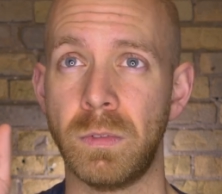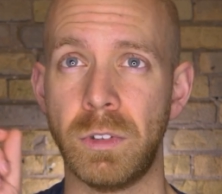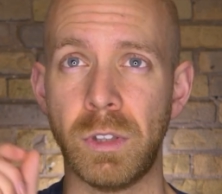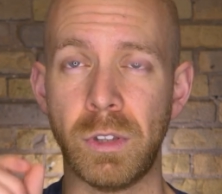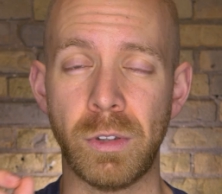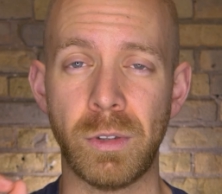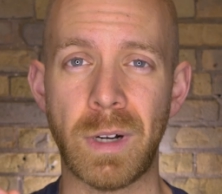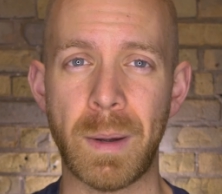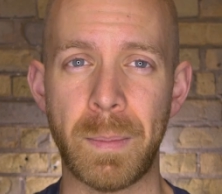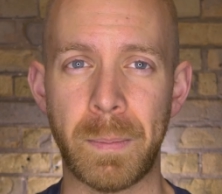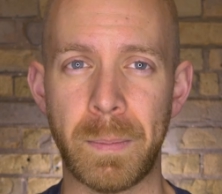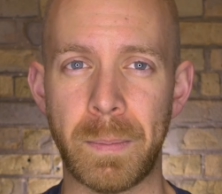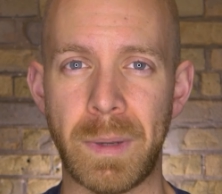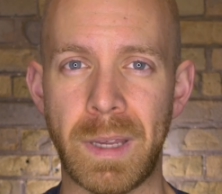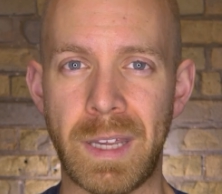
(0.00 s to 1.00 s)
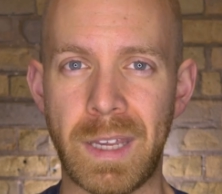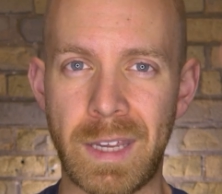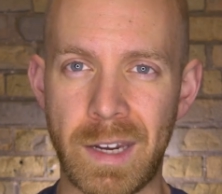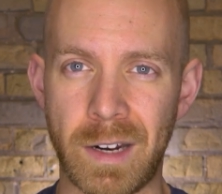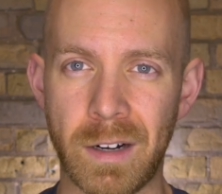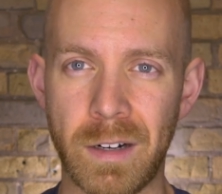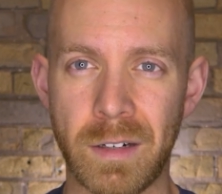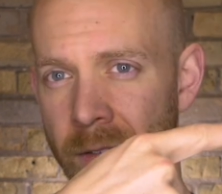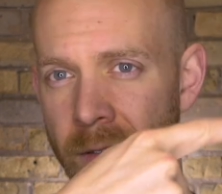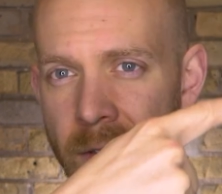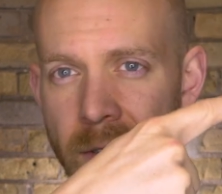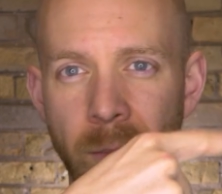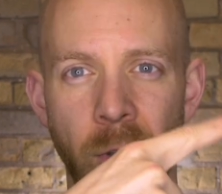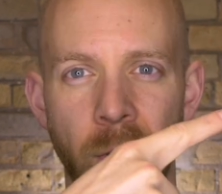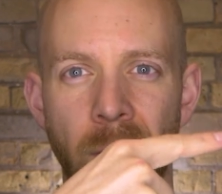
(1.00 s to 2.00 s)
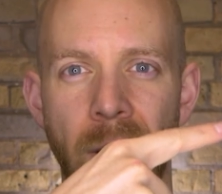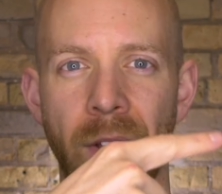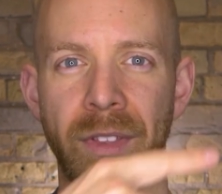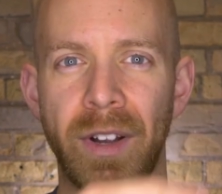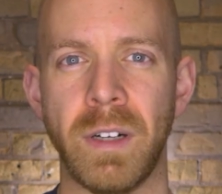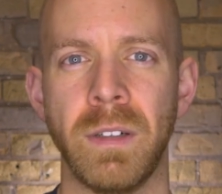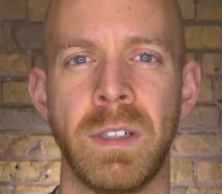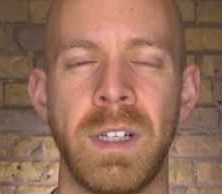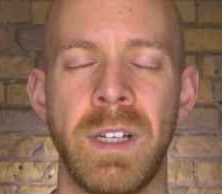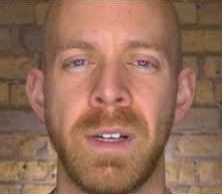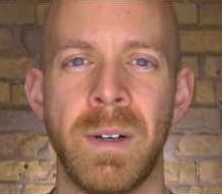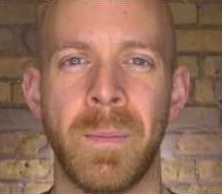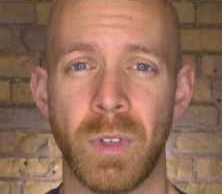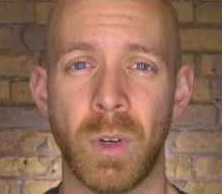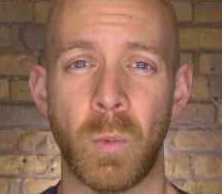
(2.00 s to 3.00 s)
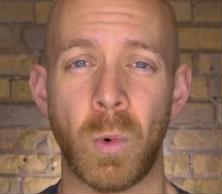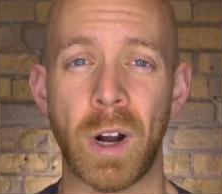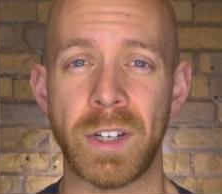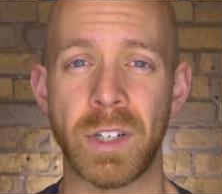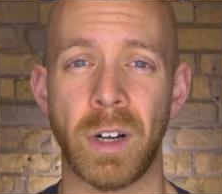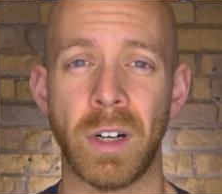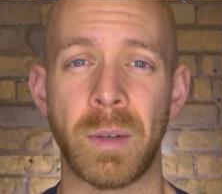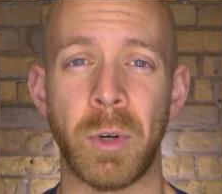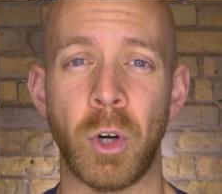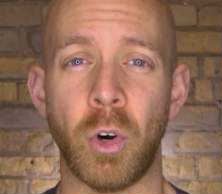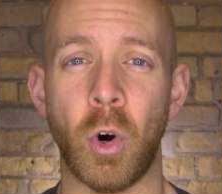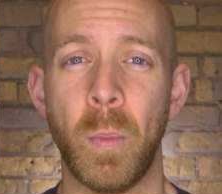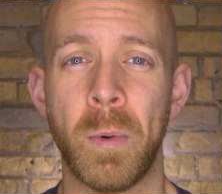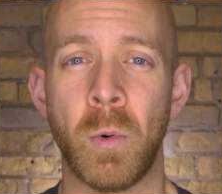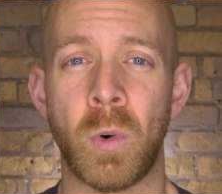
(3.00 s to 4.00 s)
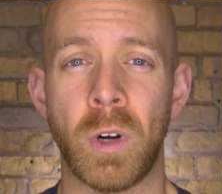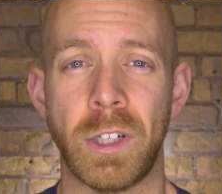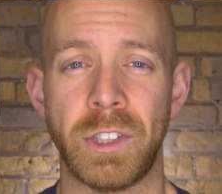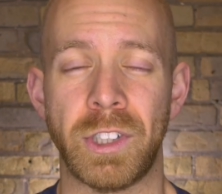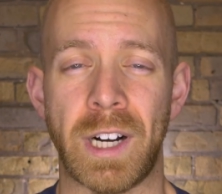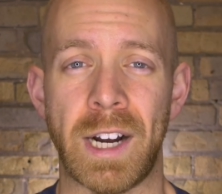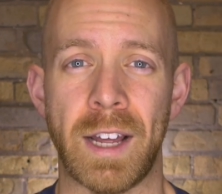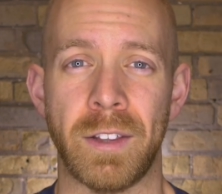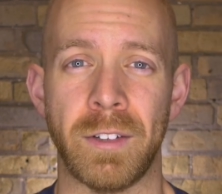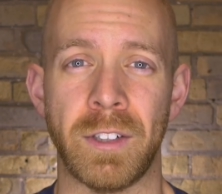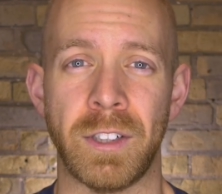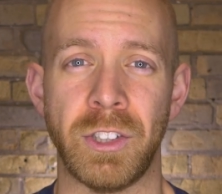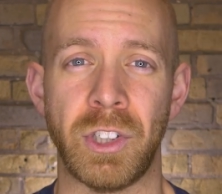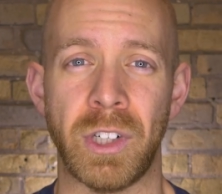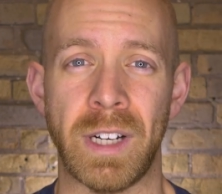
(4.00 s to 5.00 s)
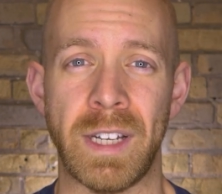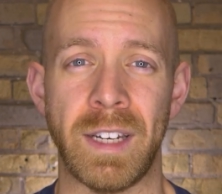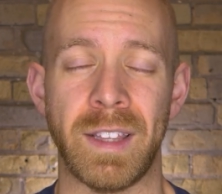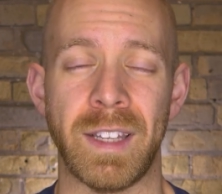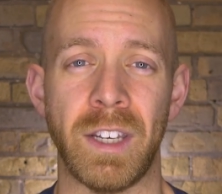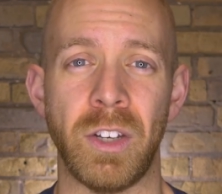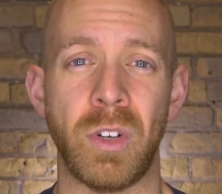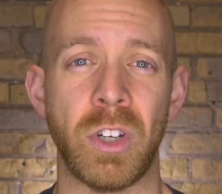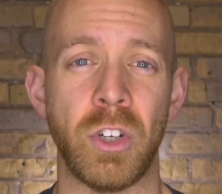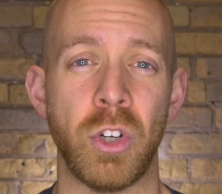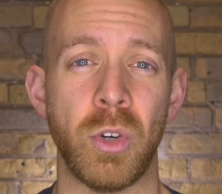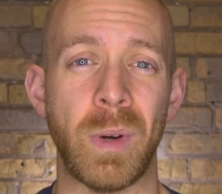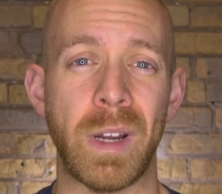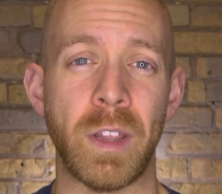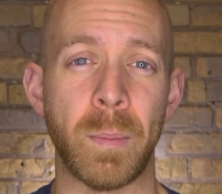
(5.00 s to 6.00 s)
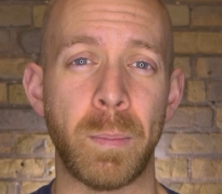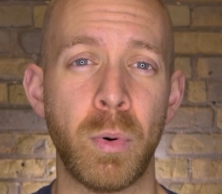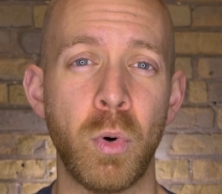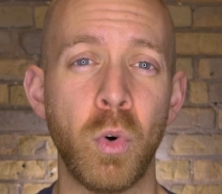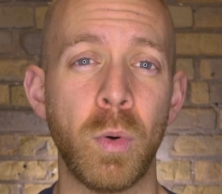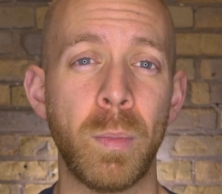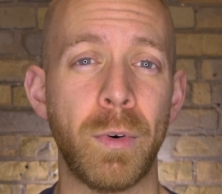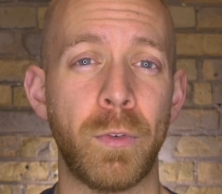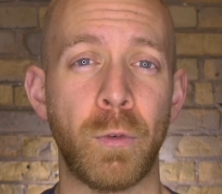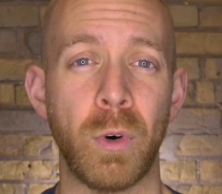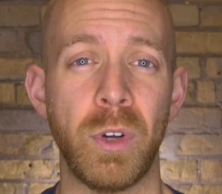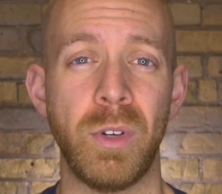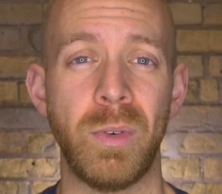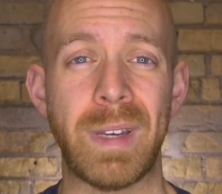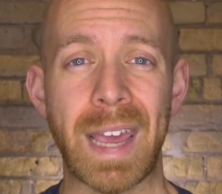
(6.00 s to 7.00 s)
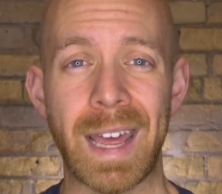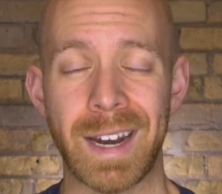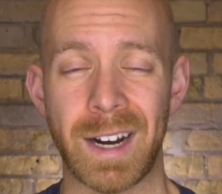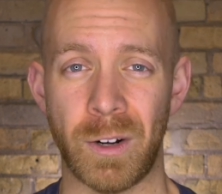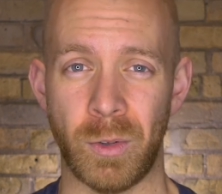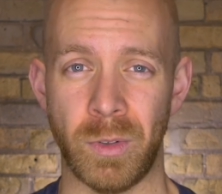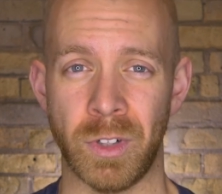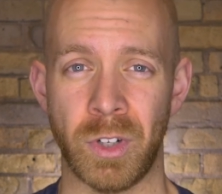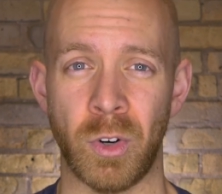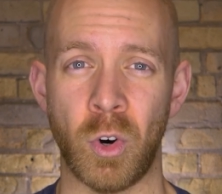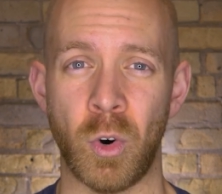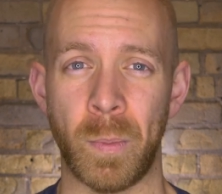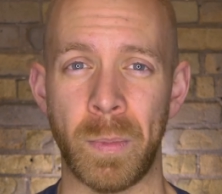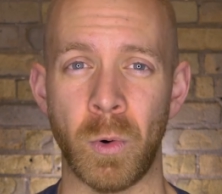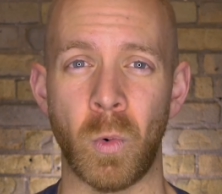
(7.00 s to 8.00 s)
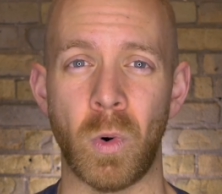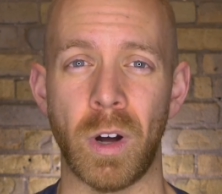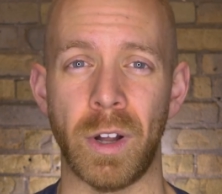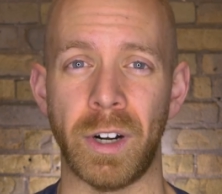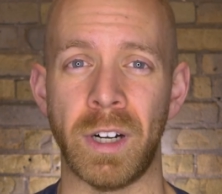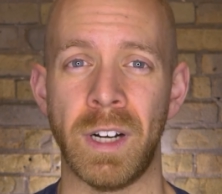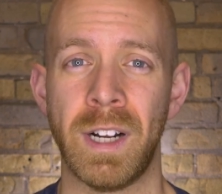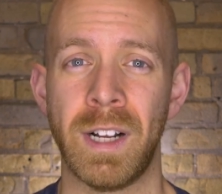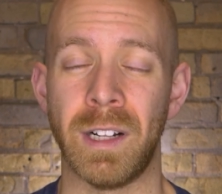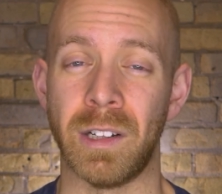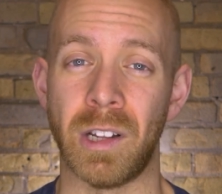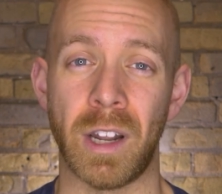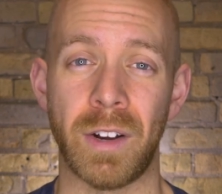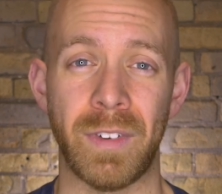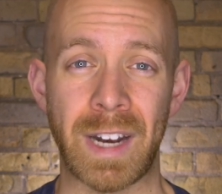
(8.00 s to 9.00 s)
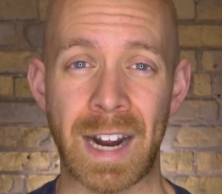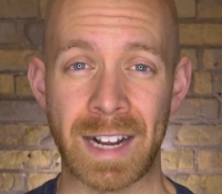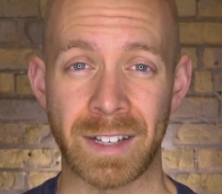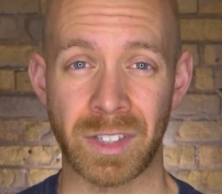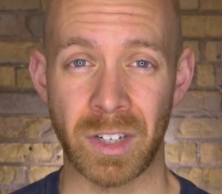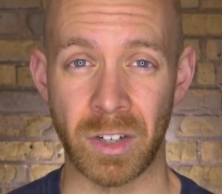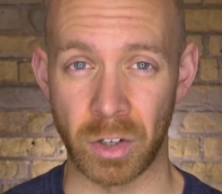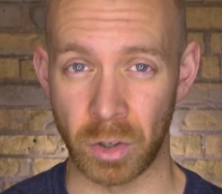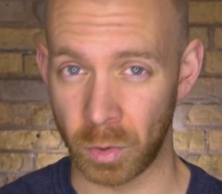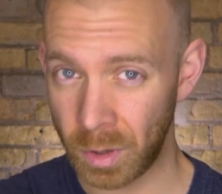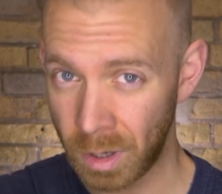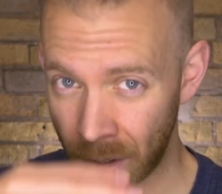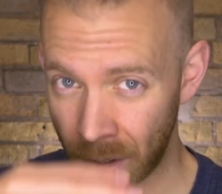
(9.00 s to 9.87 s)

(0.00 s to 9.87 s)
go up here, somewhere around there, where I talk about open water triathlon training that you can do in the pool before you get out into open water. A lot of it has to do